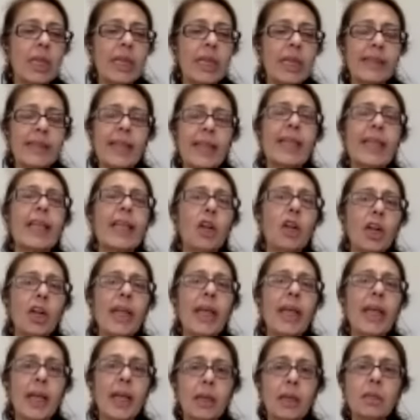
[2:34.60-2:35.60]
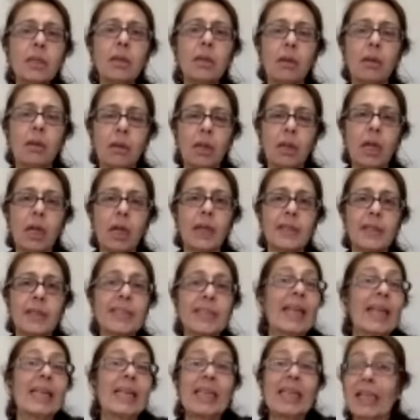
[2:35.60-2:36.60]
they cannot handle uh,
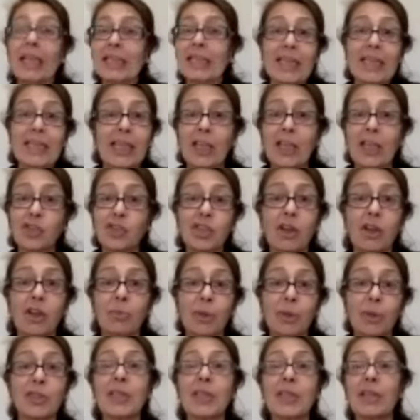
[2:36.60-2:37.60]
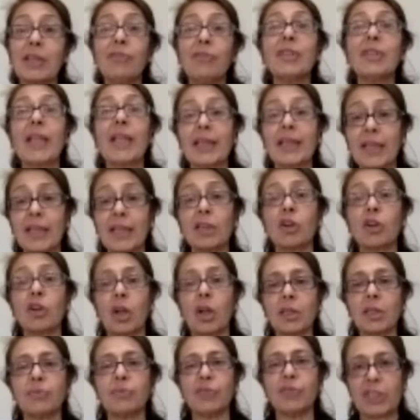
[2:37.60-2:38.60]
standing and taking shower because even that can
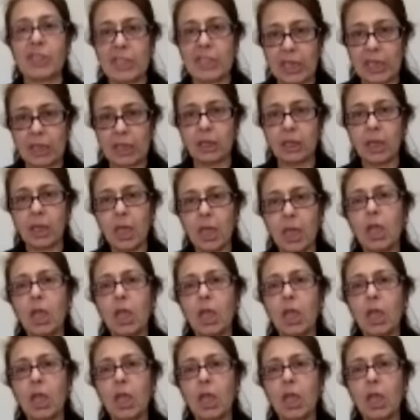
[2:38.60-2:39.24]
cause fatigue.